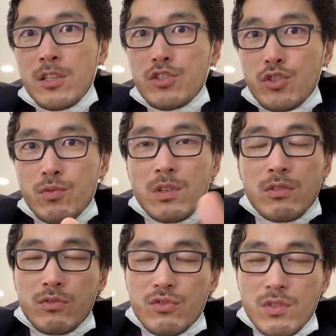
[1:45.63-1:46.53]
To
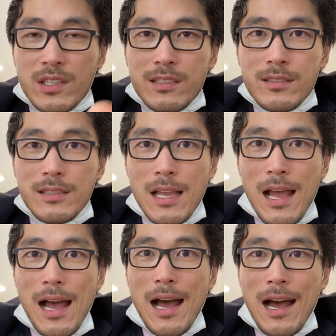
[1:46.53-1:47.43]
reconstruct it,
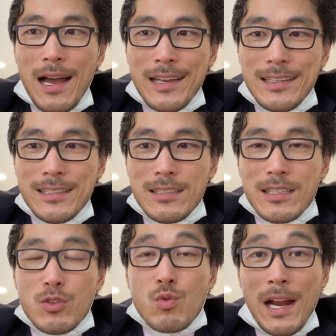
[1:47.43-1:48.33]
I need
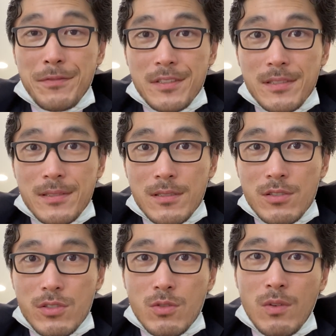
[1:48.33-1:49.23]
grafts.
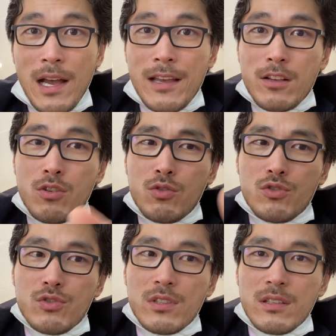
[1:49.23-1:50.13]
So I go
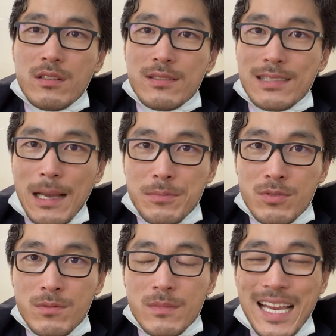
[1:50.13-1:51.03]
to the
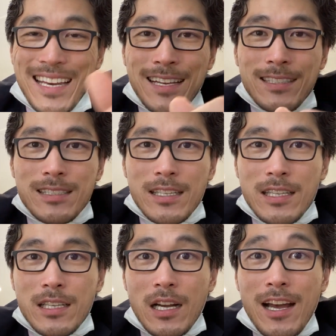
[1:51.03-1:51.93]
septum and
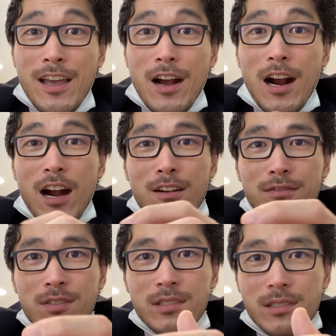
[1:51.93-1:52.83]
I
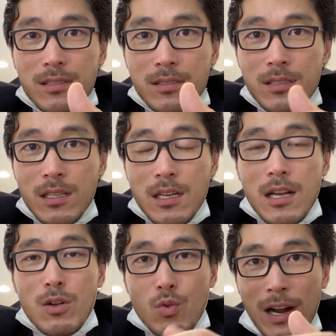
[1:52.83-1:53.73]
harvest
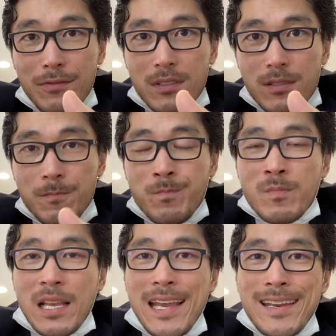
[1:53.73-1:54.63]
grafts,
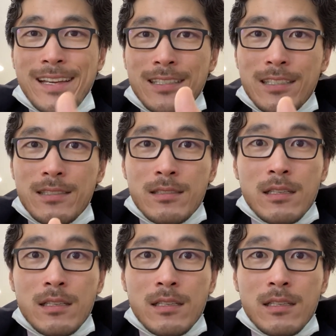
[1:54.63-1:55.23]
and I need